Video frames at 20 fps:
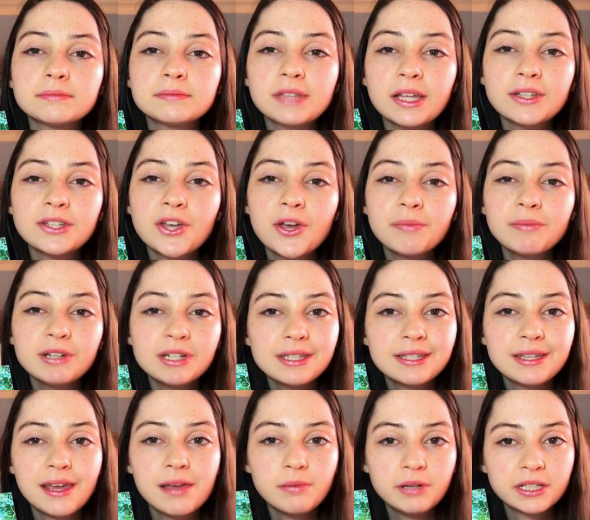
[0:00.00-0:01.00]
that's all I'm going to
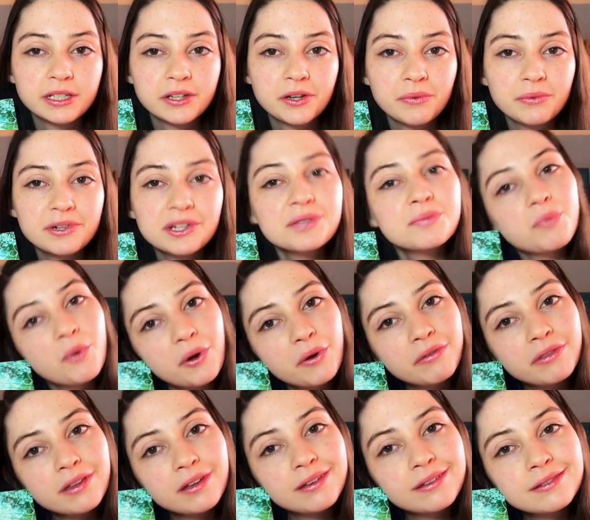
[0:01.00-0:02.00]
say because I don't want to
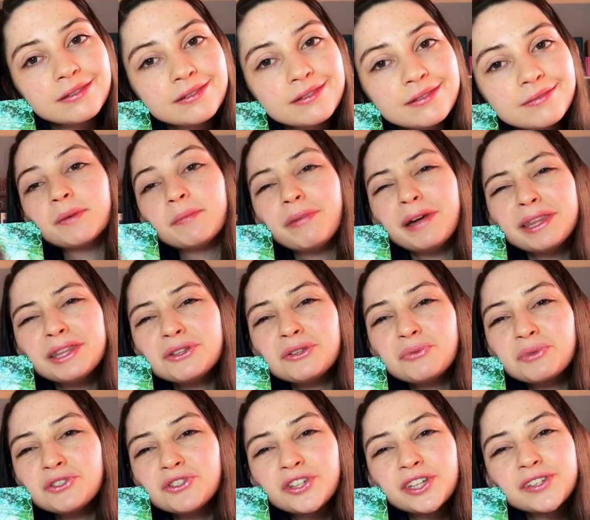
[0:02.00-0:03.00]
spoil things. But this
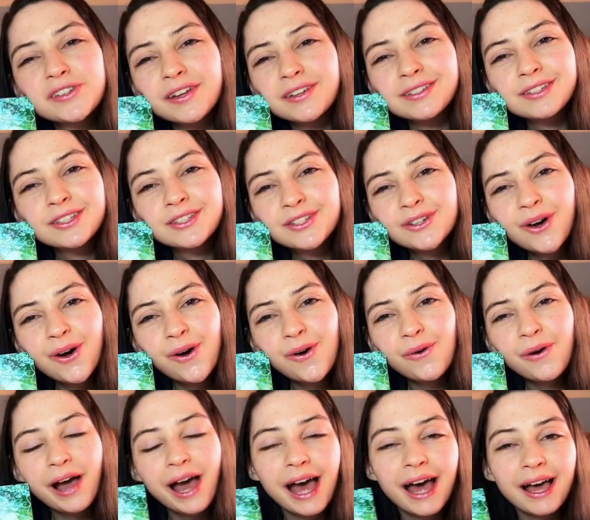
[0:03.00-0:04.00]
was just
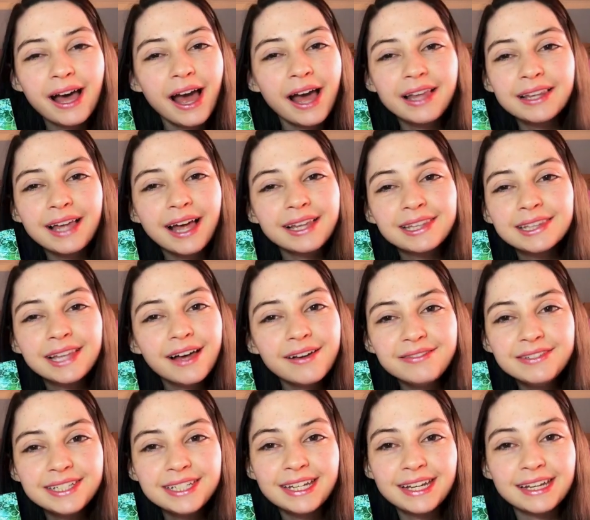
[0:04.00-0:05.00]
so, I
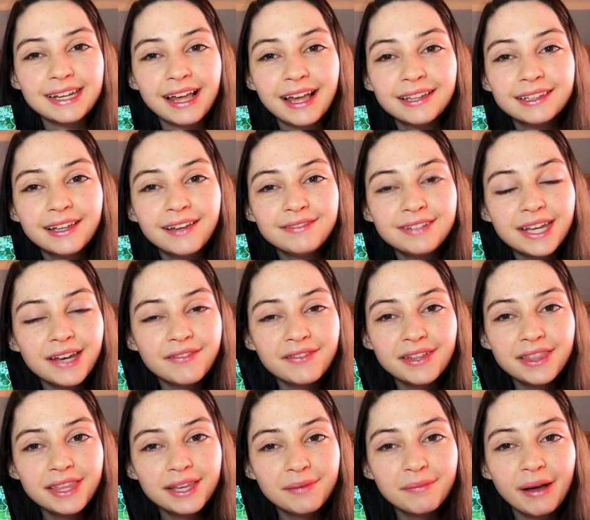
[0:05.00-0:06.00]
loved it. I loved
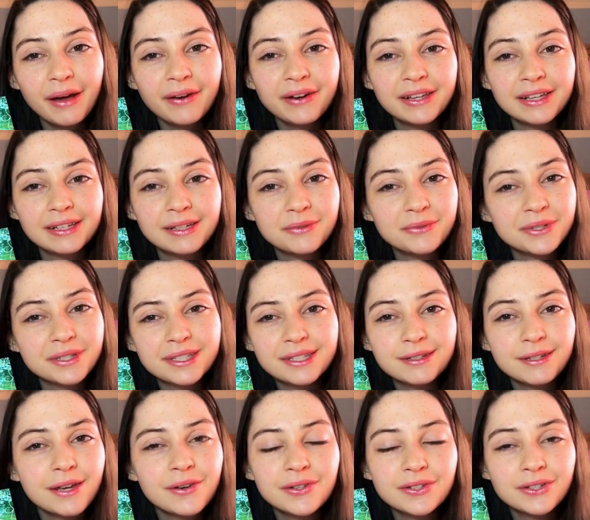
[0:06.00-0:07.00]
everything about it.
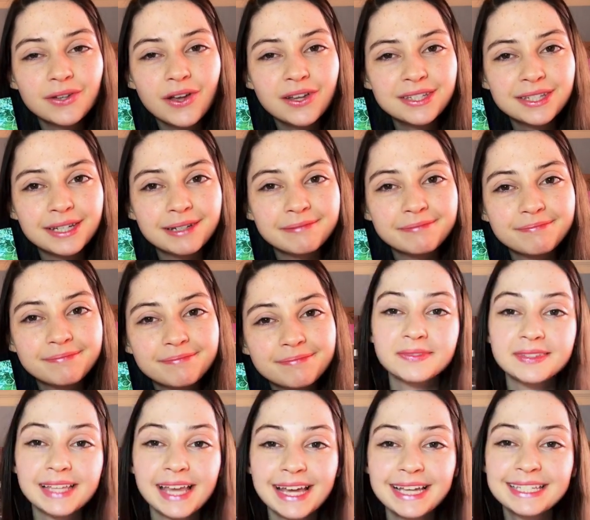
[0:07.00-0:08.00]
It was awesome.
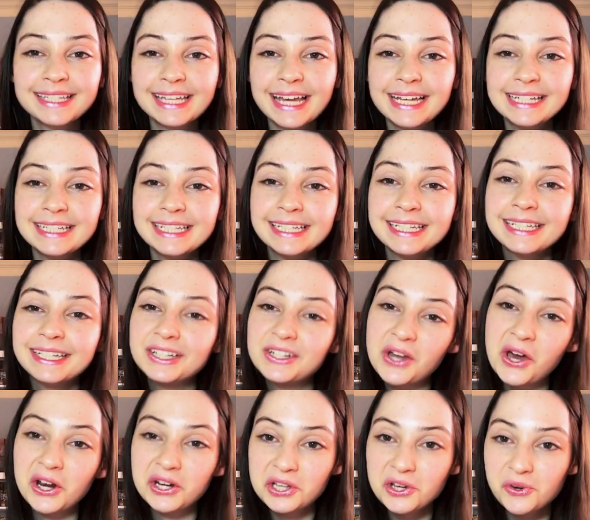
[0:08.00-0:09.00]
Next, I did an
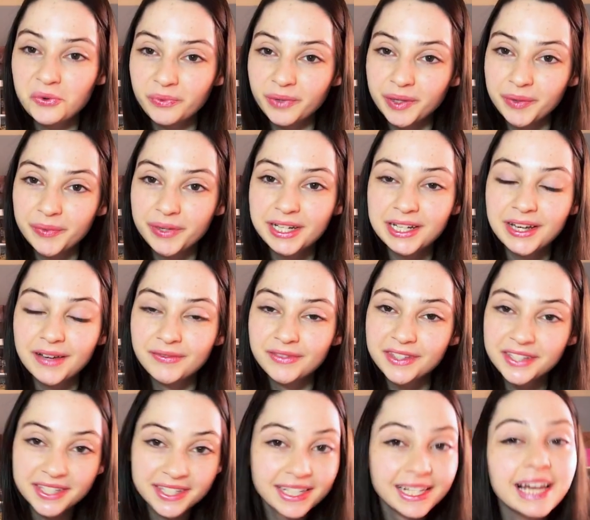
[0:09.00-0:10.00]
audio reread of
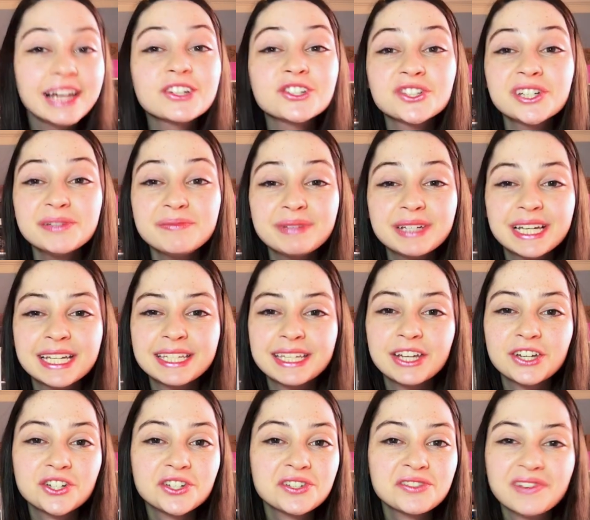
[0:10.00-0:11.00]
the selection because
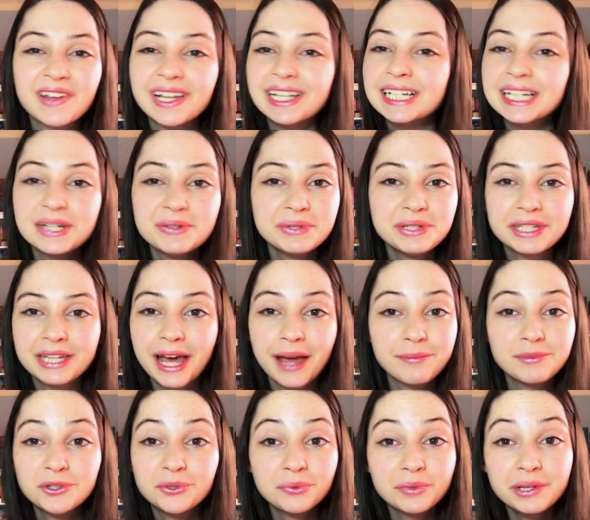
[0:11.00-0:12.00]
I just felt like it was
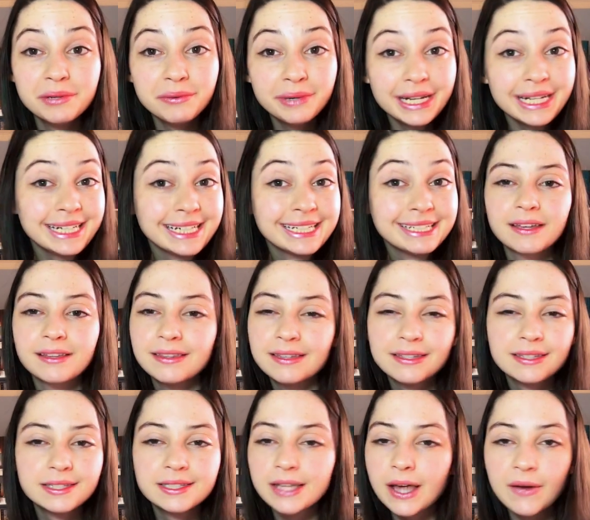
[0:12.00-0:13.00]
time to reread it.
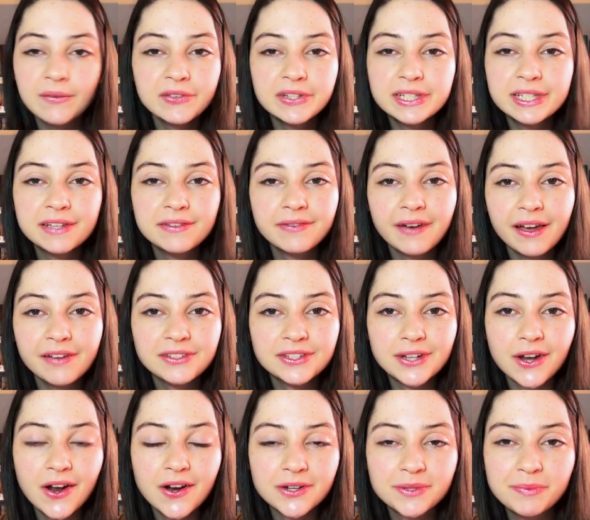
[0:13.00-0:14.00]
This is obviously 5
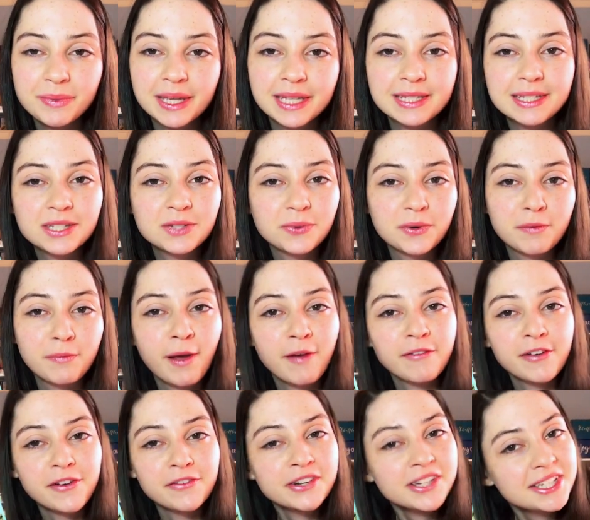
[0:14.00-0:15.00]
stars because it's one of my
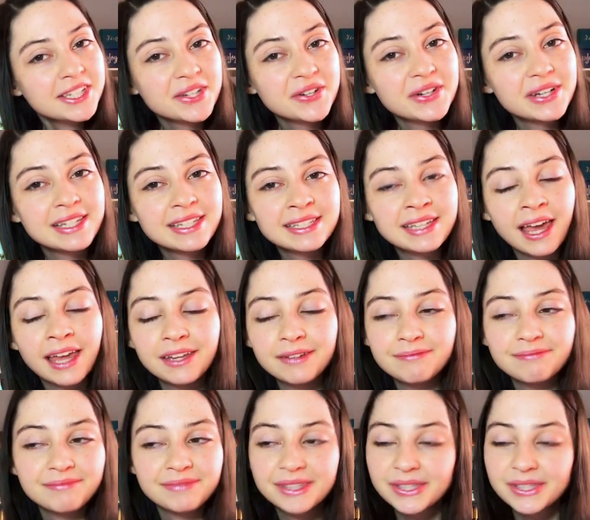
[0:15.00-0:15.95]
favorite series, and